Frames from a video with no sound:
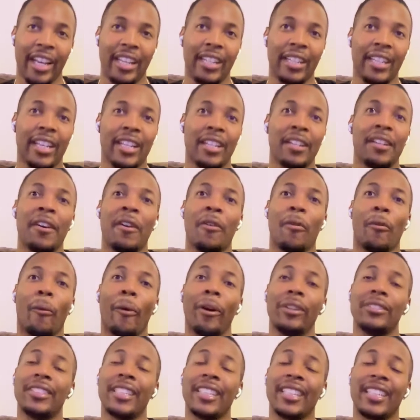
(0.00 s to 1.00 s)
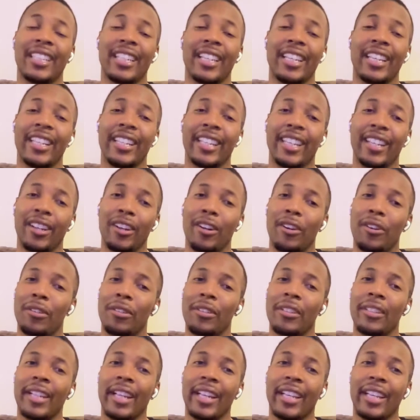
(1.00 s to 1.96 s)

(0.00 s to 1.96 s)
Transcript: and then once their kid get older,